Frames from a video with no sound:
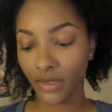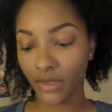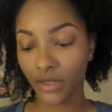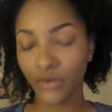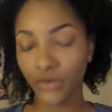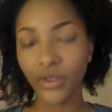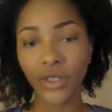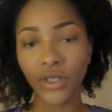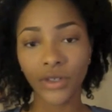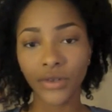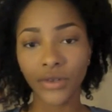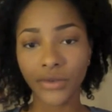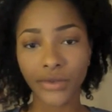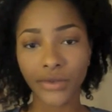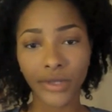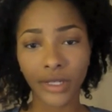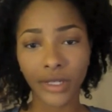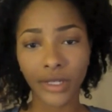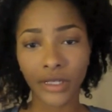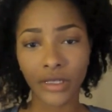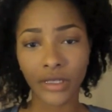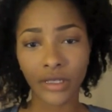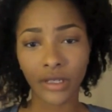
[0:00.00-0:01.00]
You can use
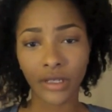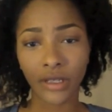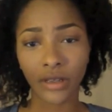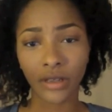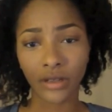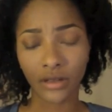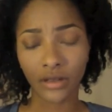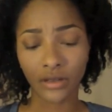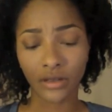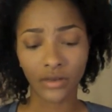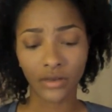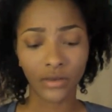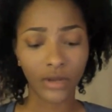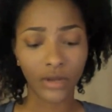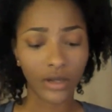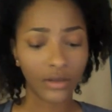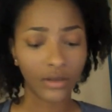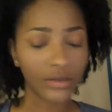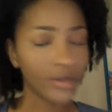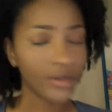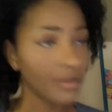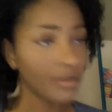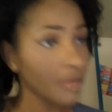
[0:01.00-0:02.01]
concealer too. I
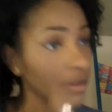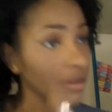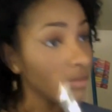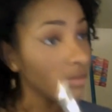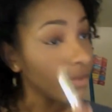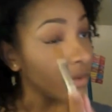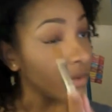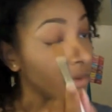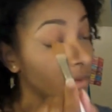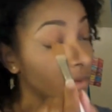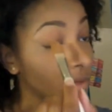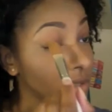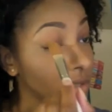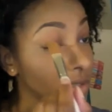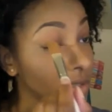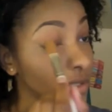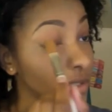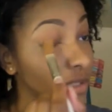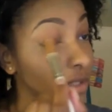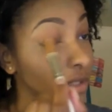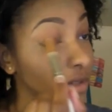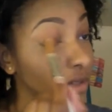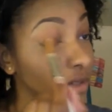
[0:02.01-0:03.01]
know some people use
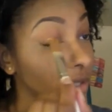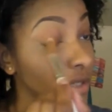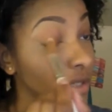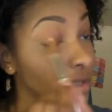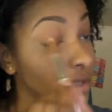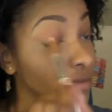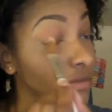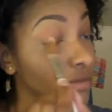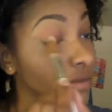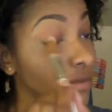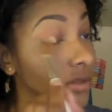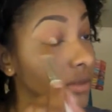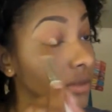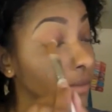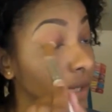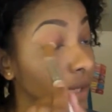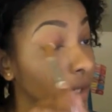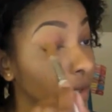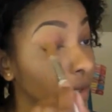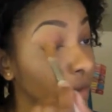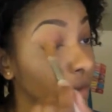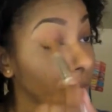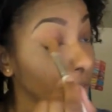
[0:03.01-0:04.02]
concealer, it doesn't really
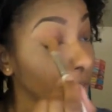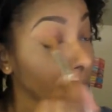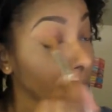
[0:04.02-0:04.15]
matter.